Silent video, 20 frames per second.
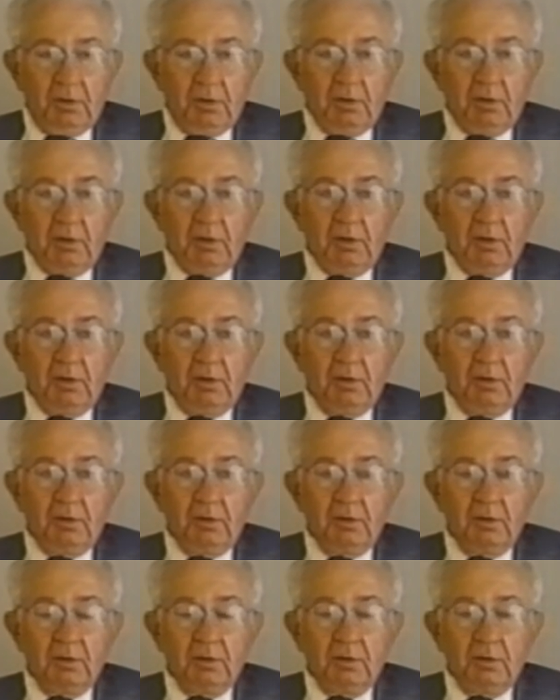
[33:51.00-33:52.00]
uh,
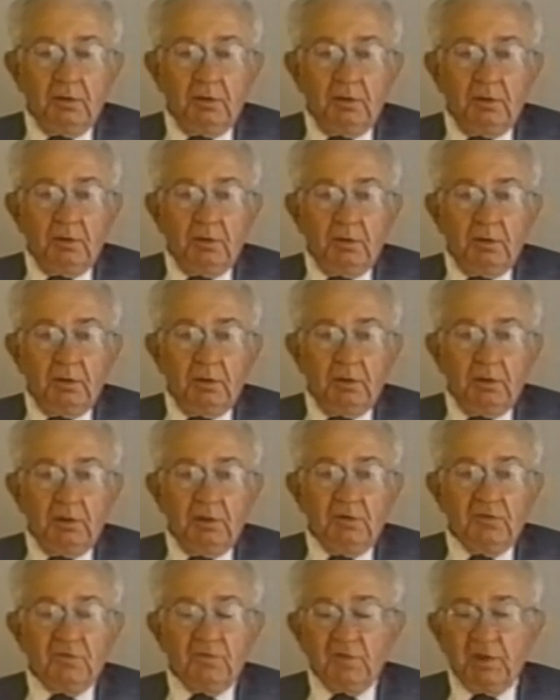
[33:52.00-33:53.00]

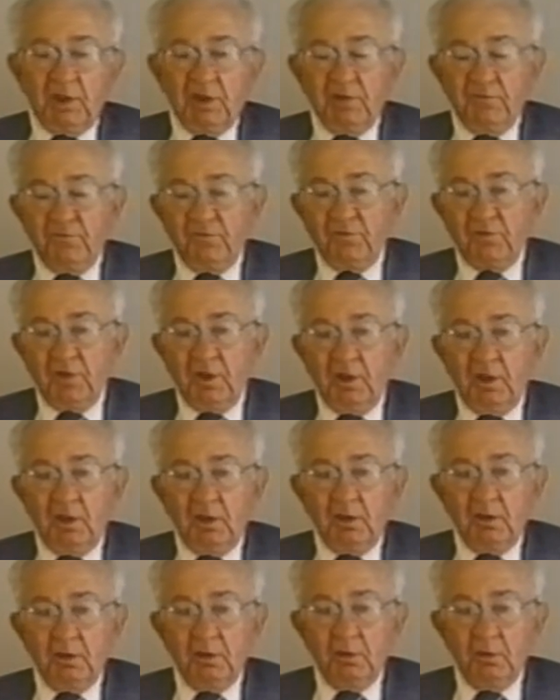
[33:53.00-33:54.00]
instead of
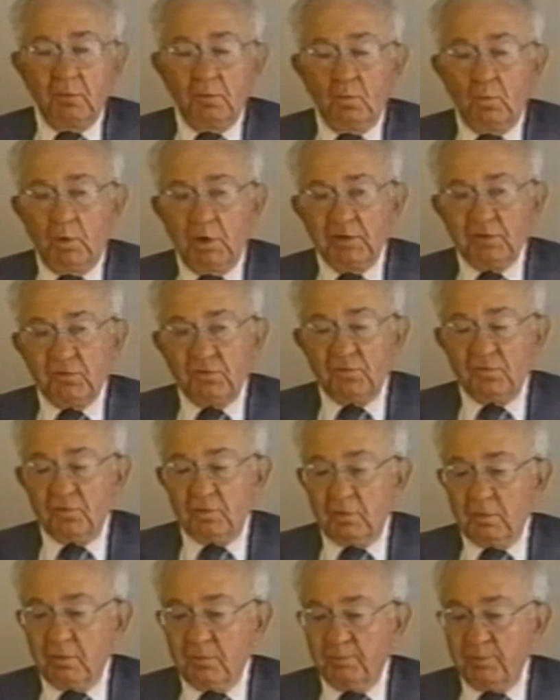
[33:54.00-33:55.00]
saying once
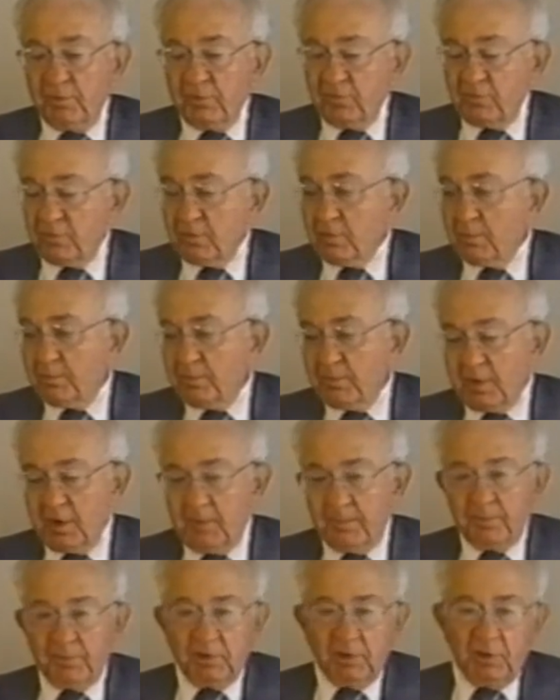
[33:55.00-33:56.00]
personal
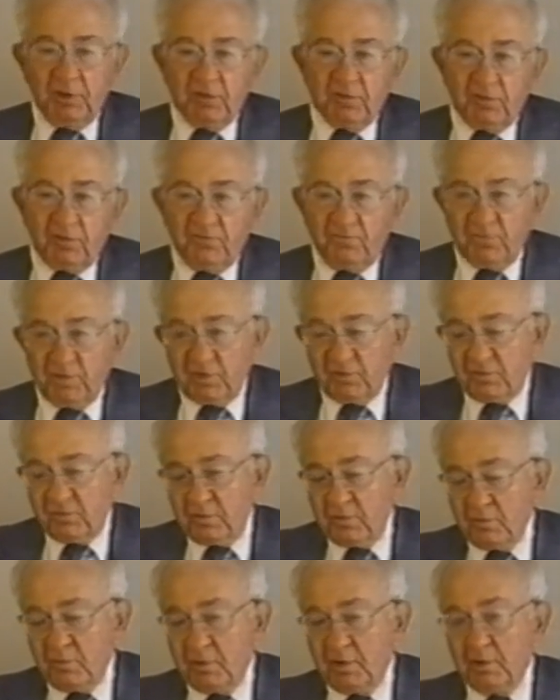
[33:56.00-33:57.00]
property is affixed
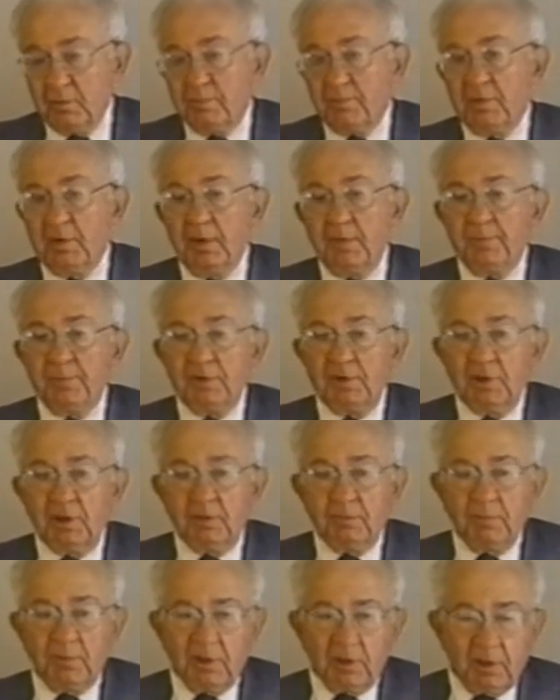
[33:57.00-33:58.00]
to real property
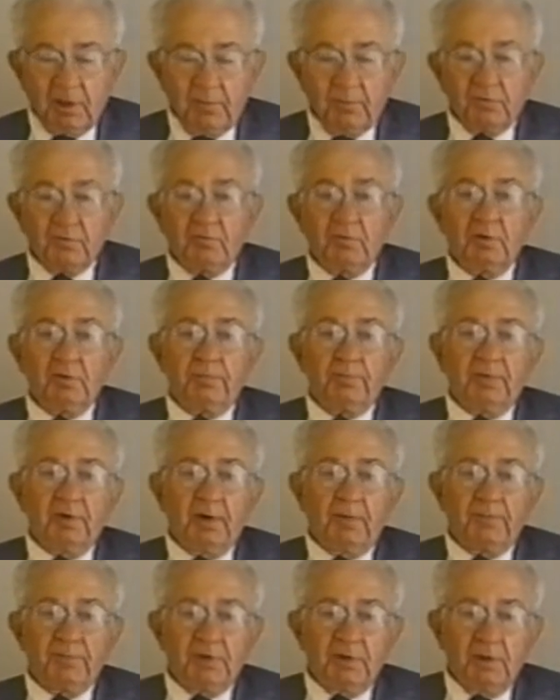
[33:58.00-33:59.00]
and becomes real
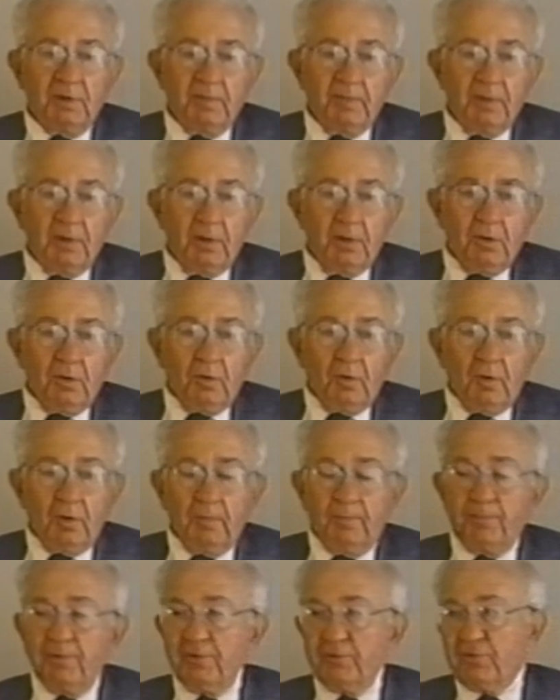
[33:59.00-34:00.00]
property,
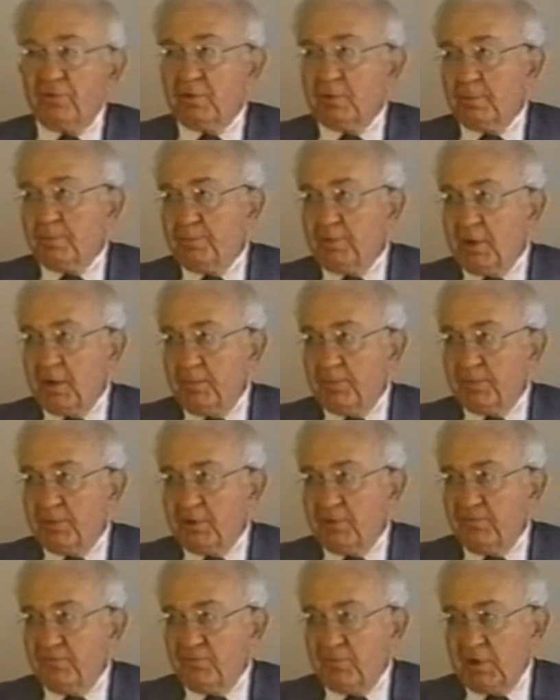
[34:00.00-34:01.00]
all personal
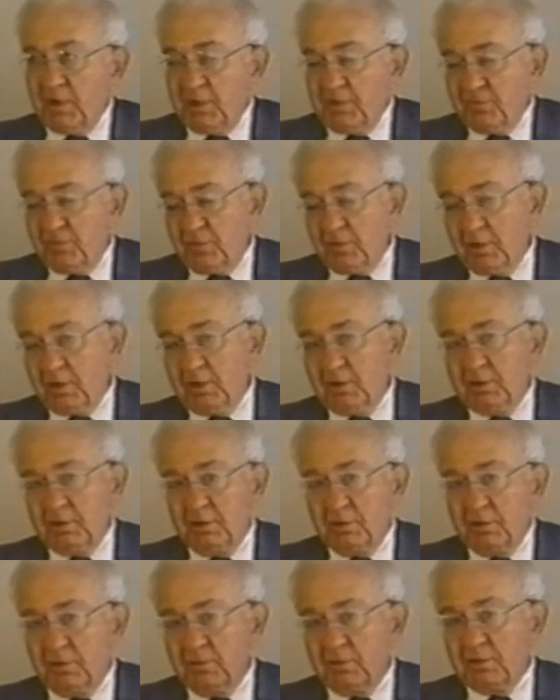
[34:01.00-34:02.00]
property financing on
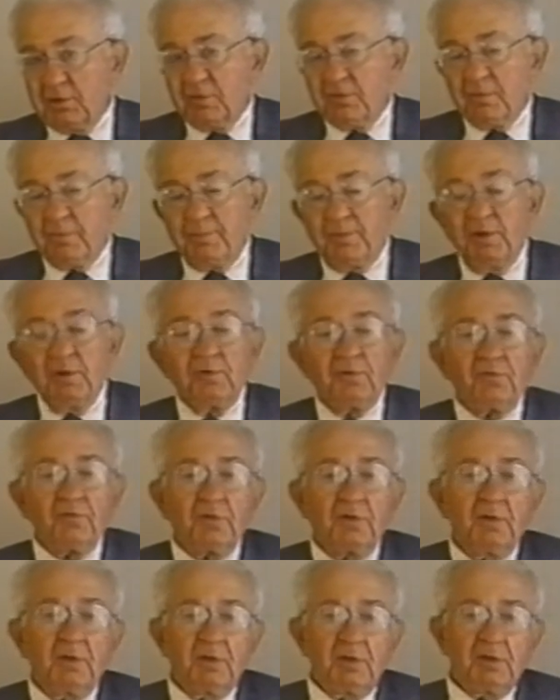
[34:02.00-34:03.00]
it, it disappears.
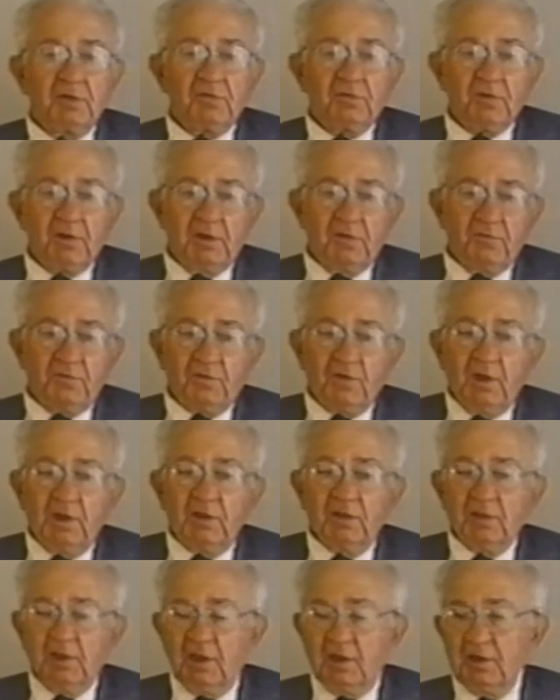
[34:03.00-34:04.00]
Instead of
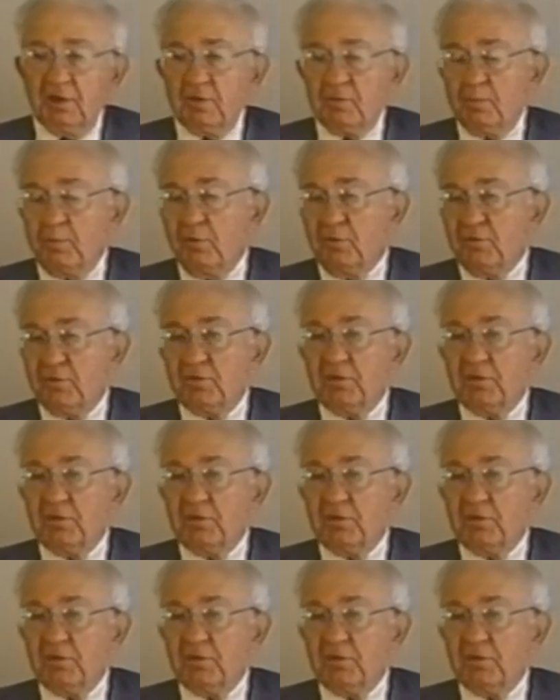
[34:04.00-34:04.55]
saying that, as most